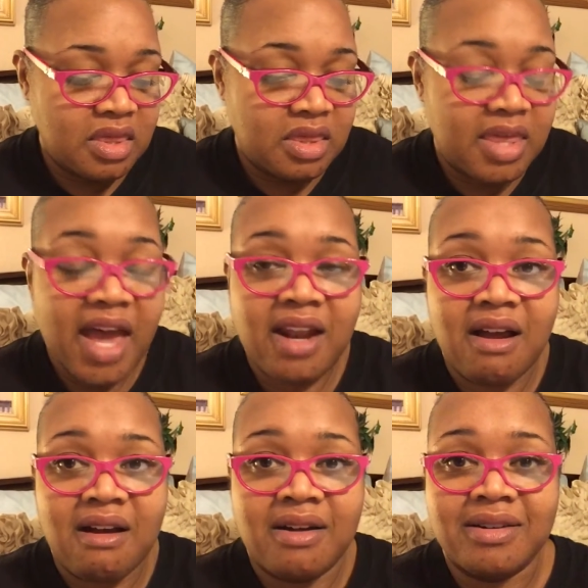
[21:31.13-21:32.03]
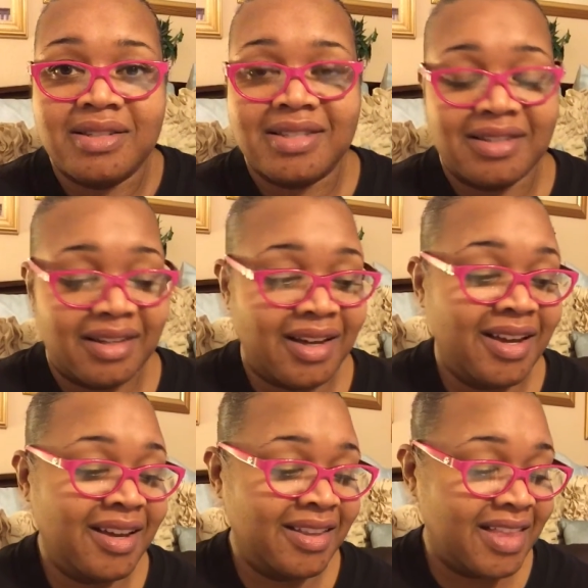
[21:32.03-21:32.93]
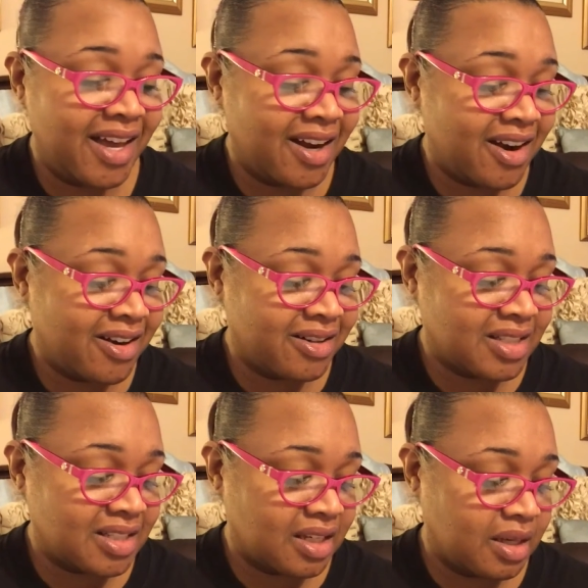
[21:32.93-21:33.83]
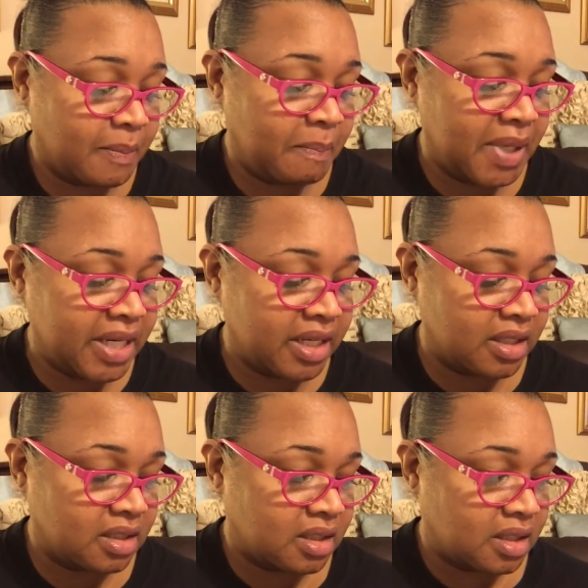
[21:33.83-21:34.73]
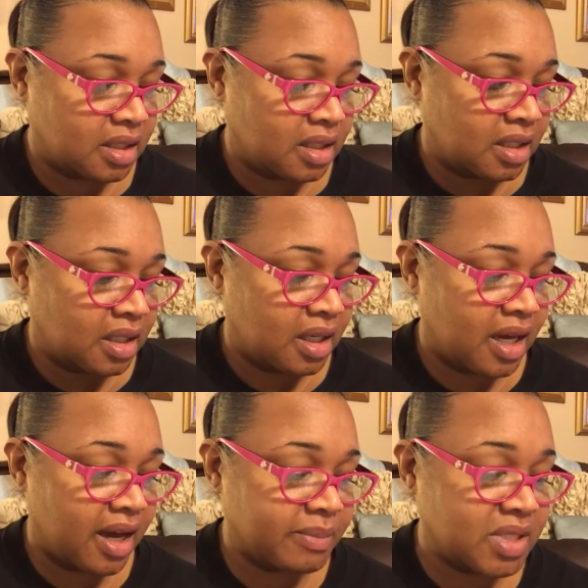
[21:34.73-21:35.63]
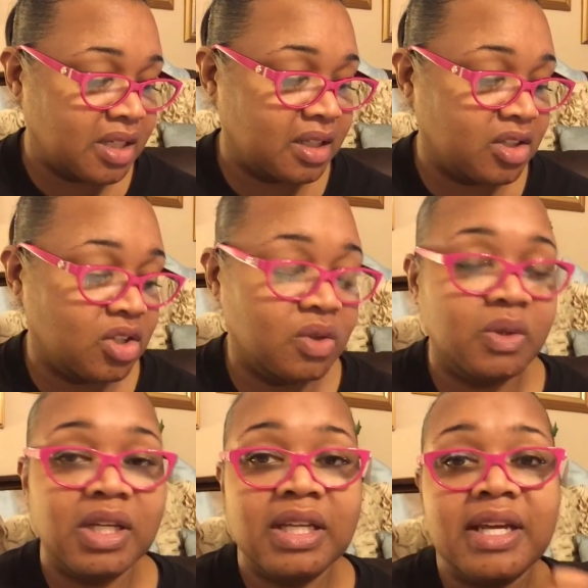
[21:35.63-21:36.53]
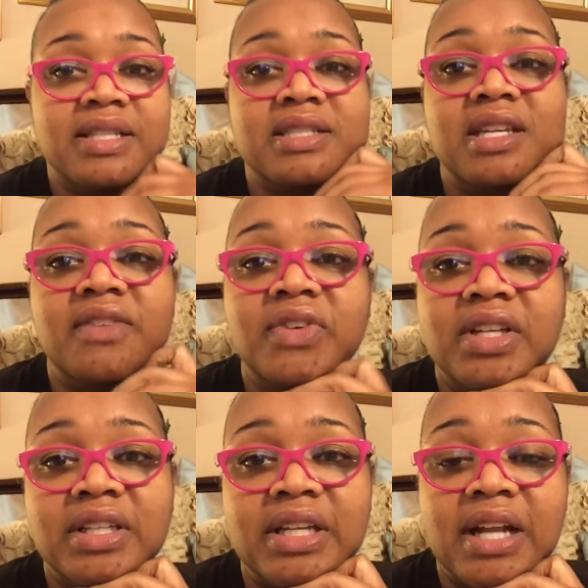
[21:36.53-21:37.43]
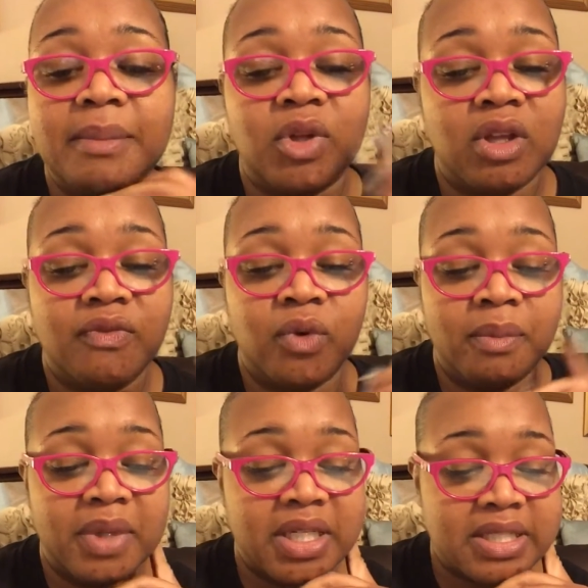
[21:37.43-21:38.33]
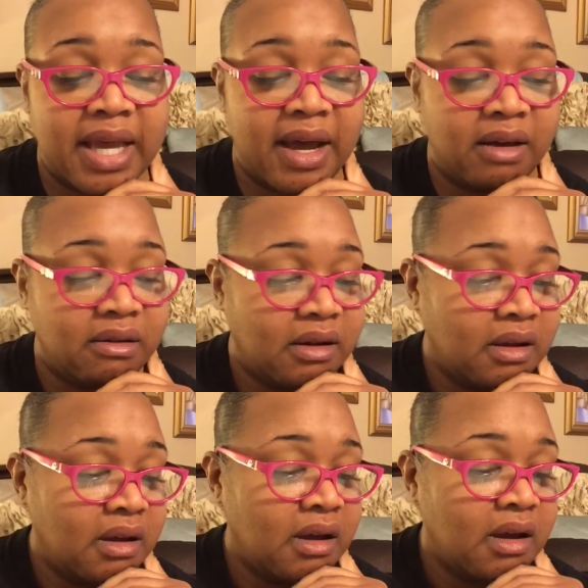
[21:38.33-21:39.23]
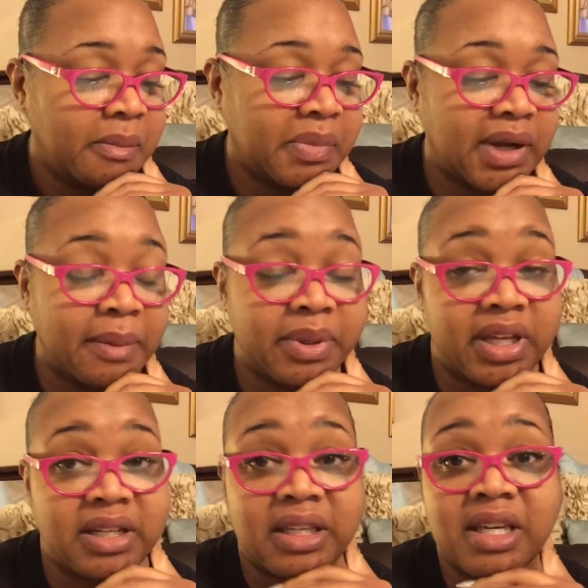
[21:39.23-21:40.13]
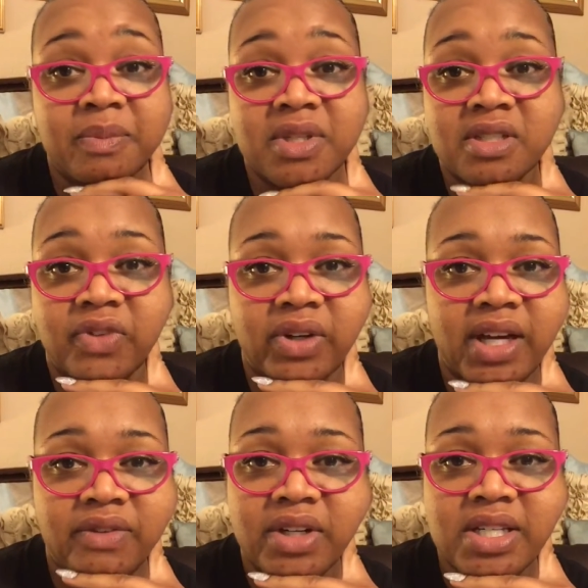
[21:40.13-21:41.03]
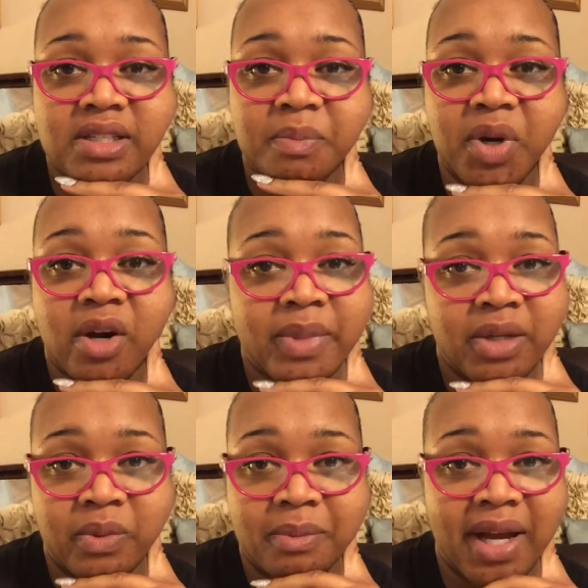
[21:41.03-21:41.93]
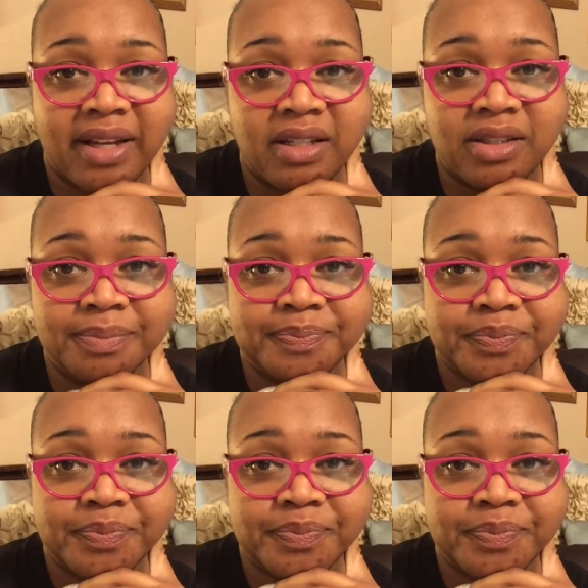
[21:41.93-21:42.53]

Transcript: That hurts. That hurts. But I'm telling you, it has definitely, and I'm only 4 months out, but I plan to keep this forever as a permanent reminder